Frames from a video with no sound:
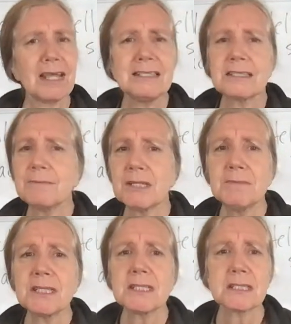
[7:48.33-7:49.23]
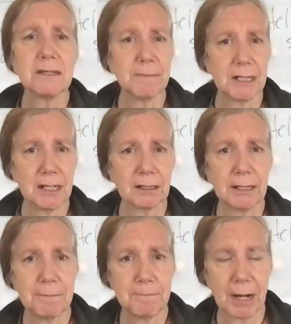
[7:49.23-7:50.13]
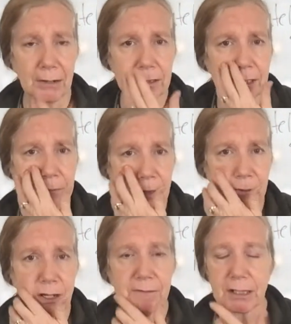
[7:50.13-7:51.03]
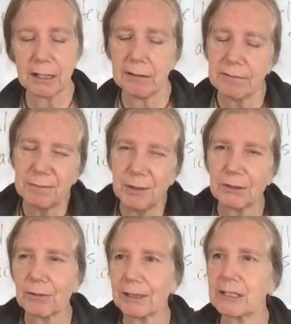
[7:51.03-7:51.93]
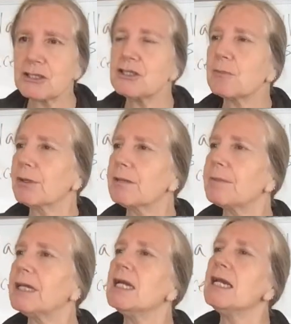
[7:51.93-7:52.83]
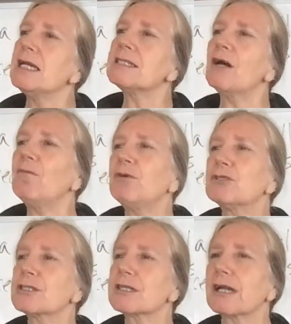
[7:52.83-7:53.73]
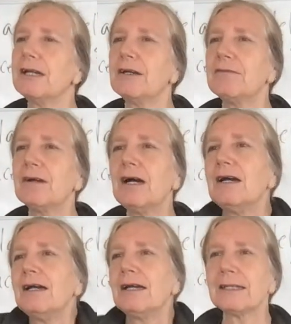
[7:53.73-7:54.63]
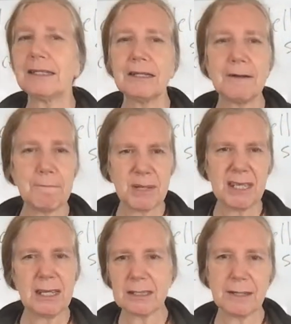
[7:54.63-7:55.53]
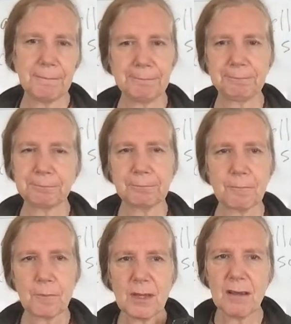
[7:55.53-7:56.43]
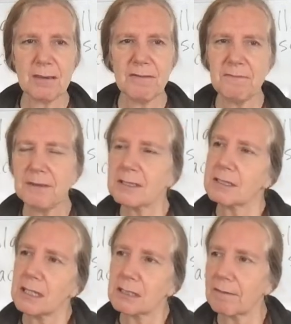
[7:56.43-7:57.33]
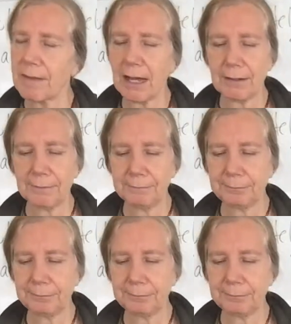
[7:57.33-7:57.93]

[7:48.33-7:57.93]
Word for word: and sometimes it isn't immediately apparent sometimes you have to kind of build a relationship with it but it's helpful just to kind of get an immediate sense of that